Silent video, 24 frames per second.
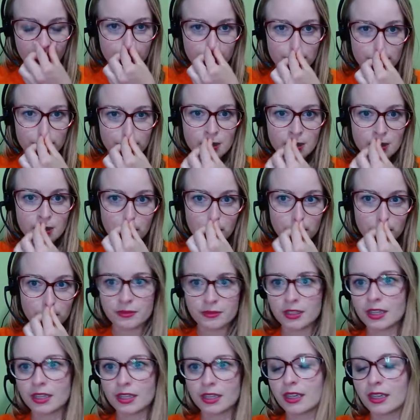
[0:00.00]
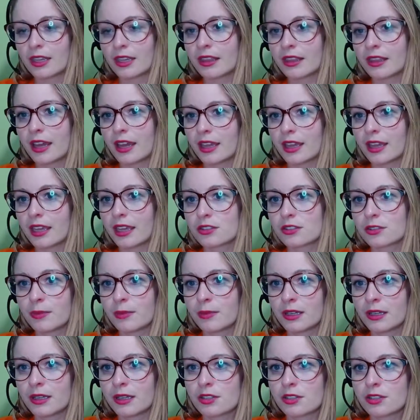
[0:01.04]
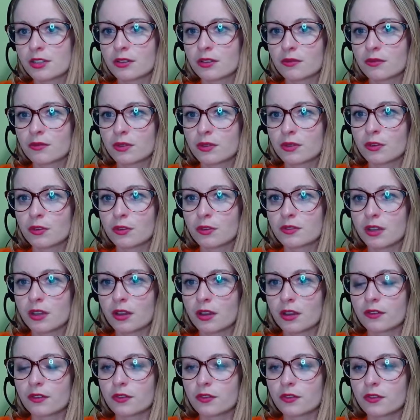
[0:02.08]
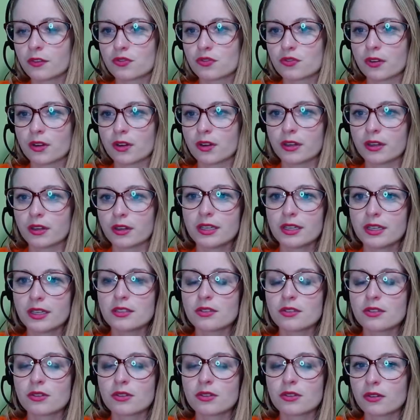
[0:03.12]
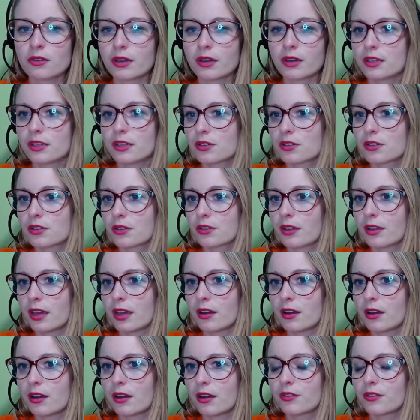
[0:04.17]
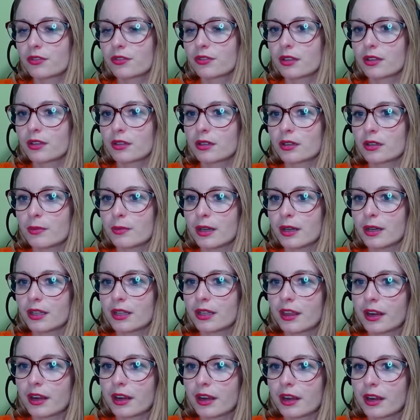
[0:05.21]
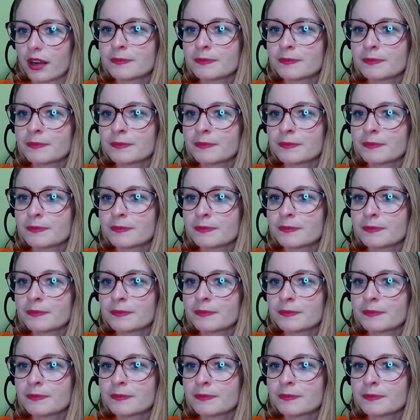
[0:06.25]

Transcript: So clicking that cancel button just removes all of your drawings. You can go ahead and turn that off with the little button there.